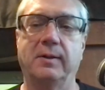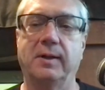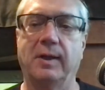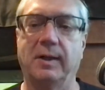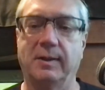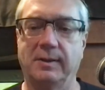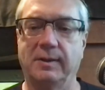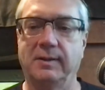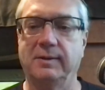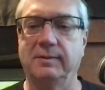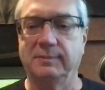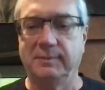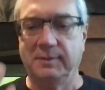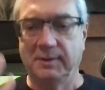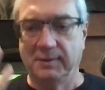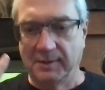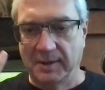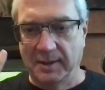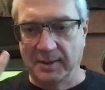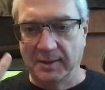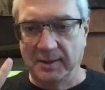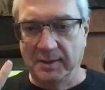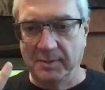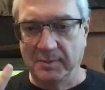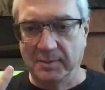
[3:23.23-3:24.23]

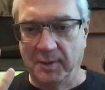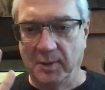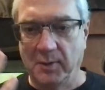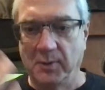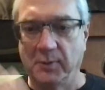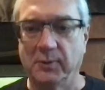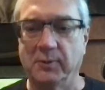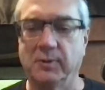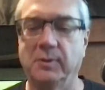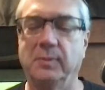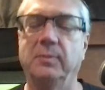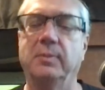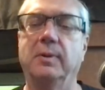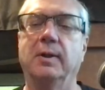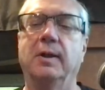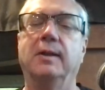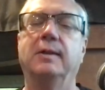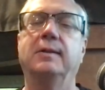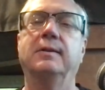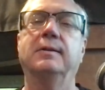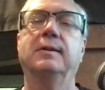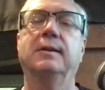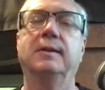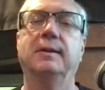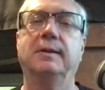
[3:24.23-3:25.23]
I am older,
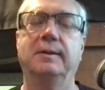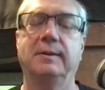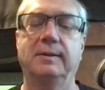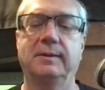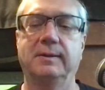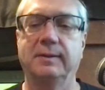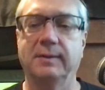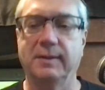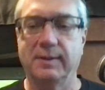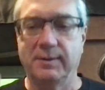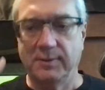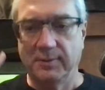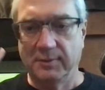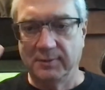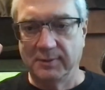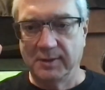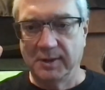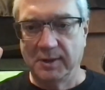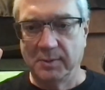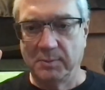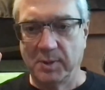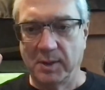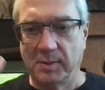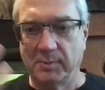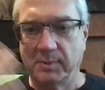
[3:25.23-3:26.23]
but as you can
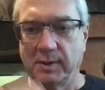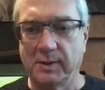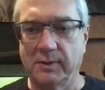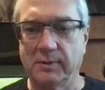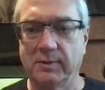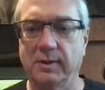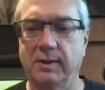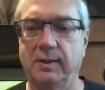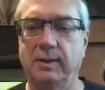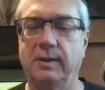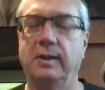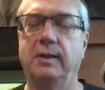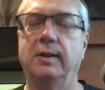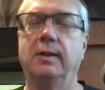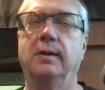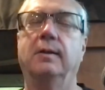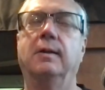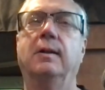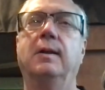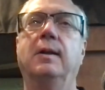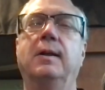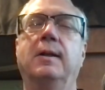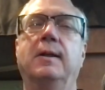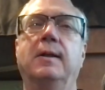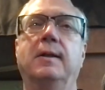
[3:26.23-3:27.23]
tell by my gray hair,
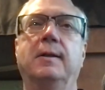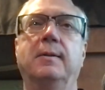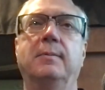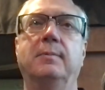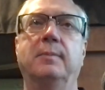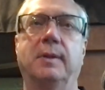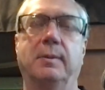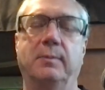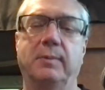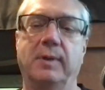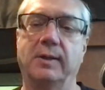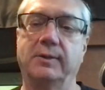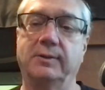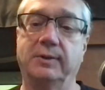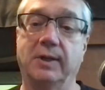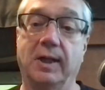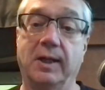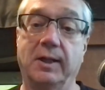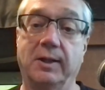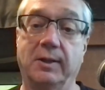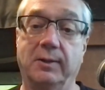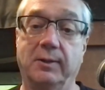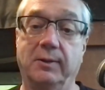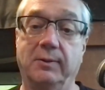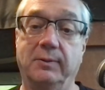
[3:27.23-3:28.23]
but I'm not
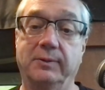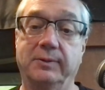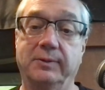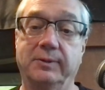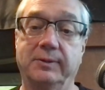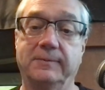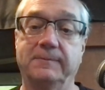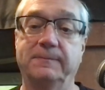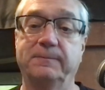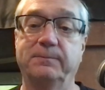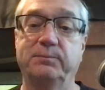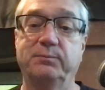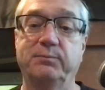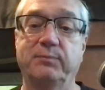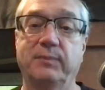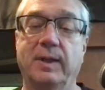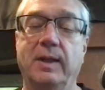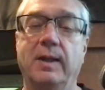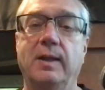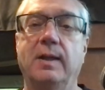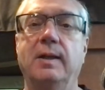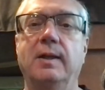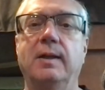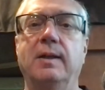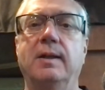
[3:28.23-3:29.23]
that old.
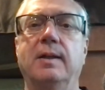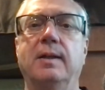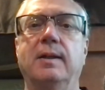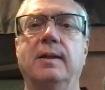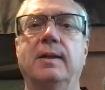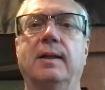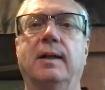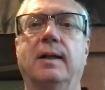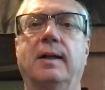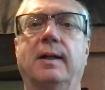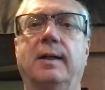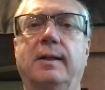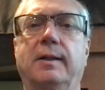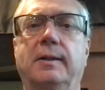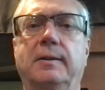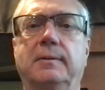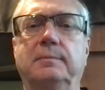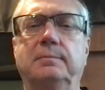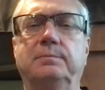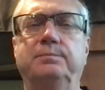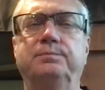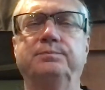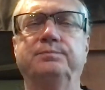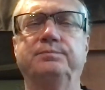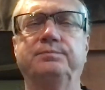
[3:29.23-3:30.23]

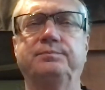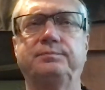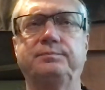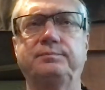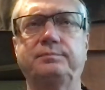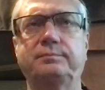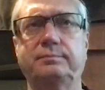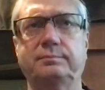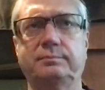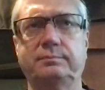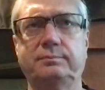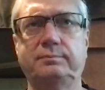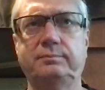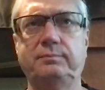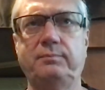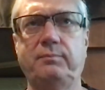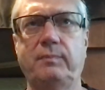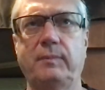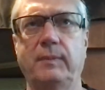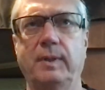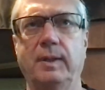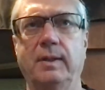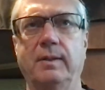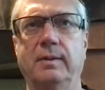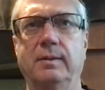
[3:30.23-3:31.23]
Um,
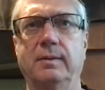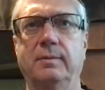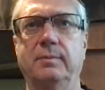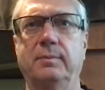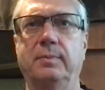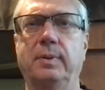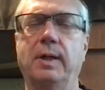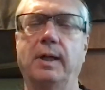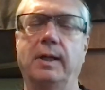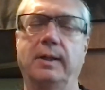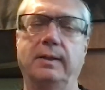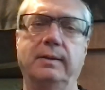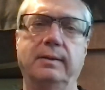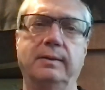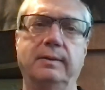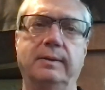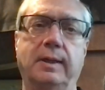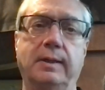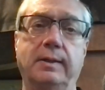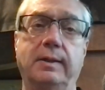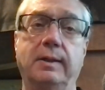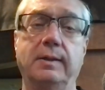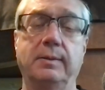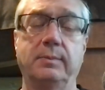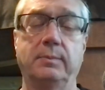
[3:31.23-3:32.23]
But they
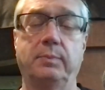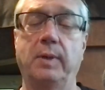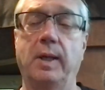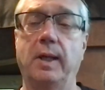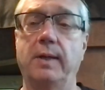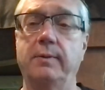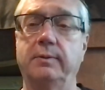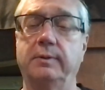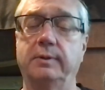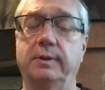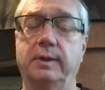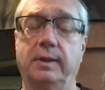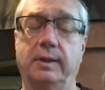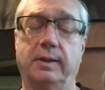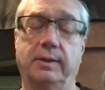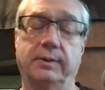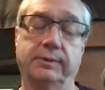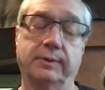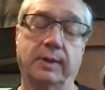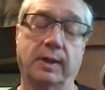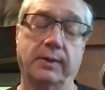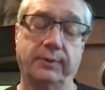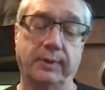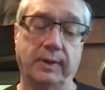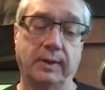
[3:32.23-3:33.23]
didn't play with nails.
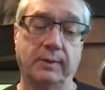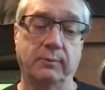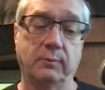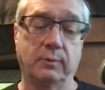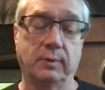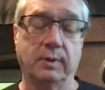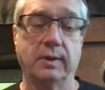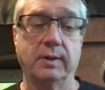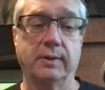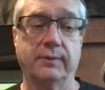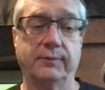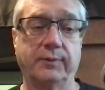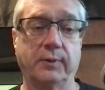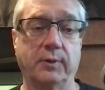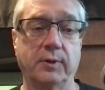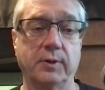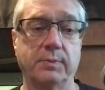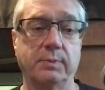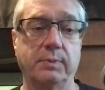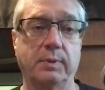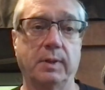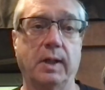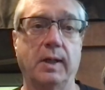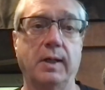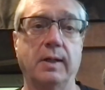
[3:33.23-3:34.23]
I think one of the first
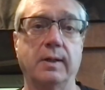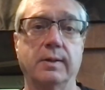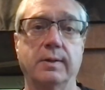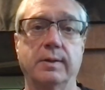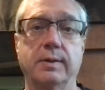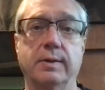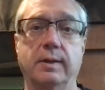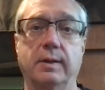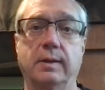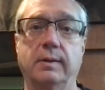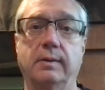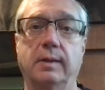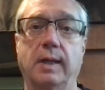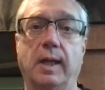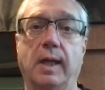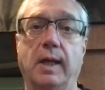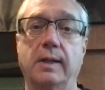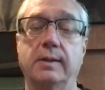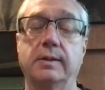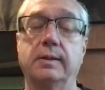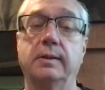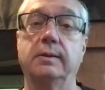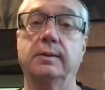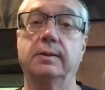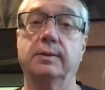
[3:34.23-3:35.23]
players that
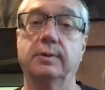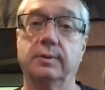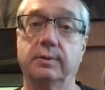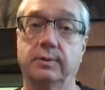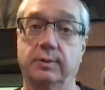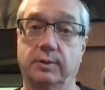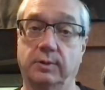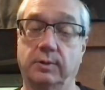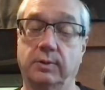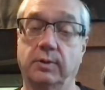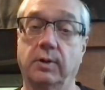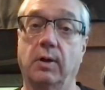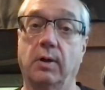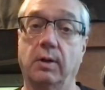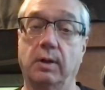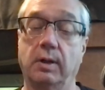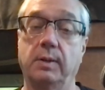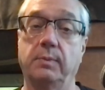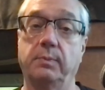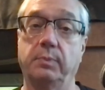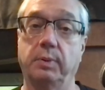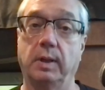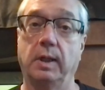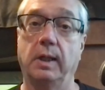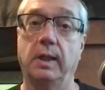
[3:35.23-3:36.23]
actually
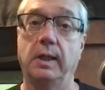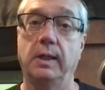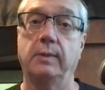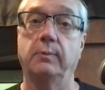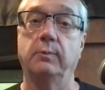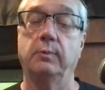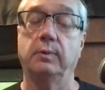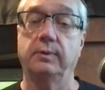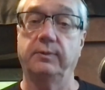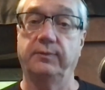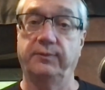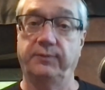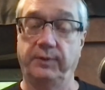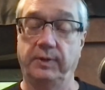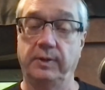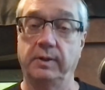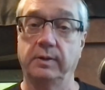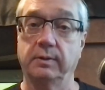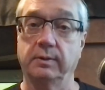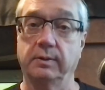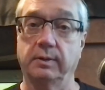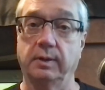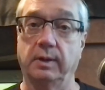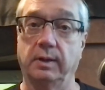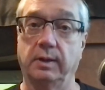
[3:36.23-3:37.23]
started playing with
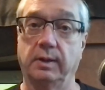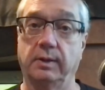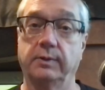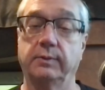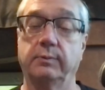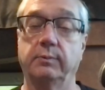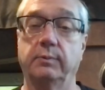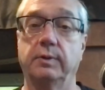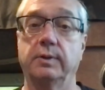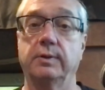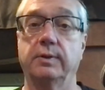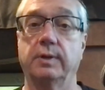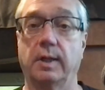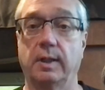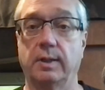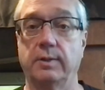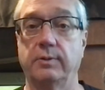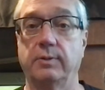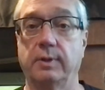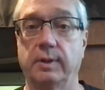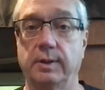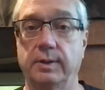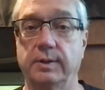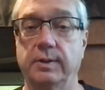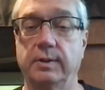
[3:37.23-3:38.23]
fingernails was
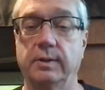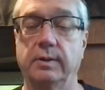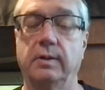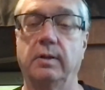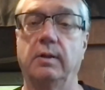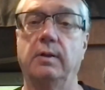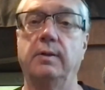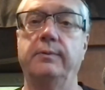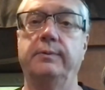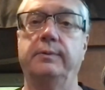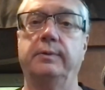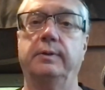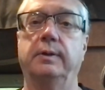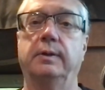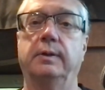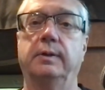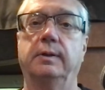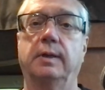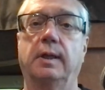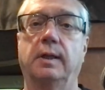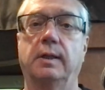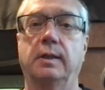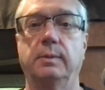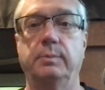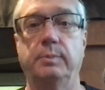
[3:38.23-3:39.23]
Andre Segovia.
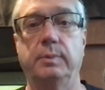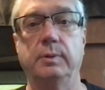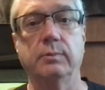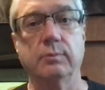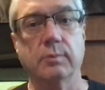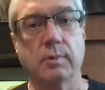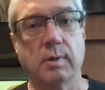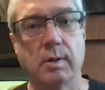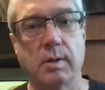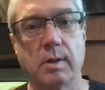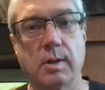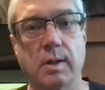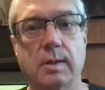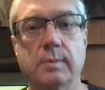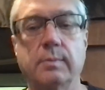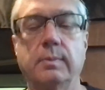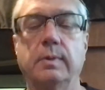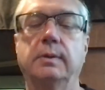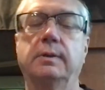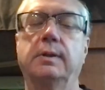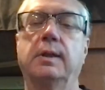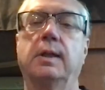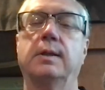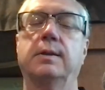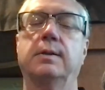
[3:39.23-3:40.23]
I could be wrong,
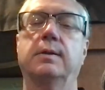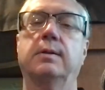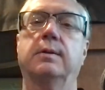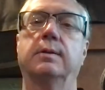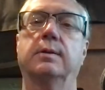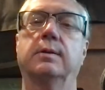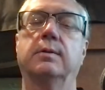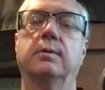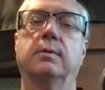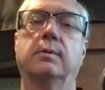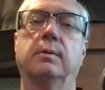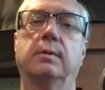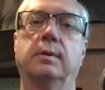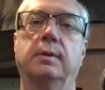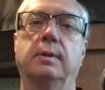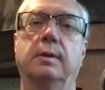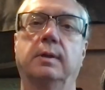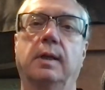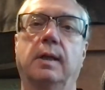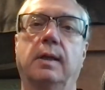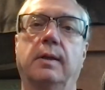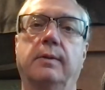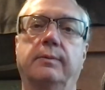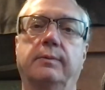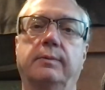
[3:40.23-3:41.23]
but that's the story that
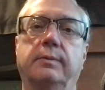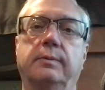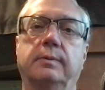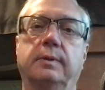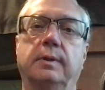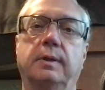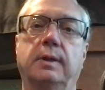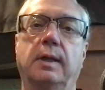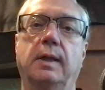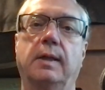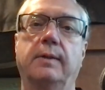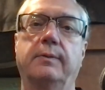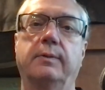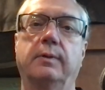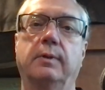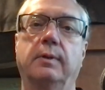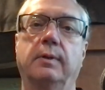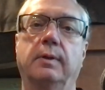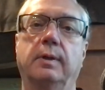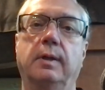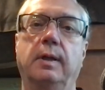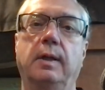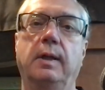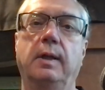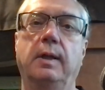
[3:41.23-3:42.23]
I've heard.